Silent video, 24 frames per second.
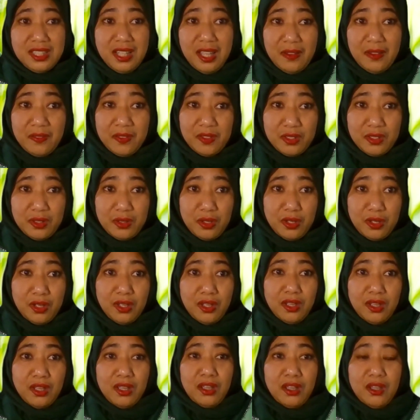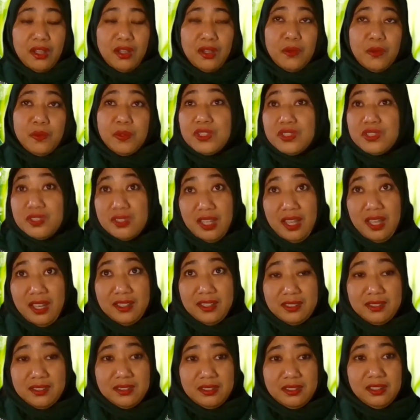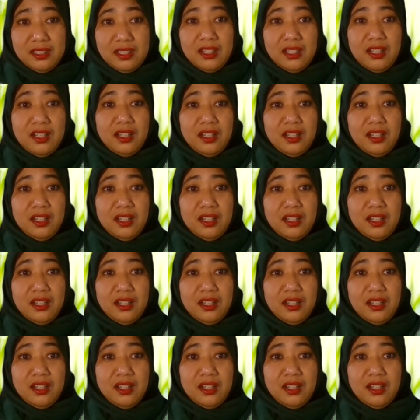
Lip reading: level, which then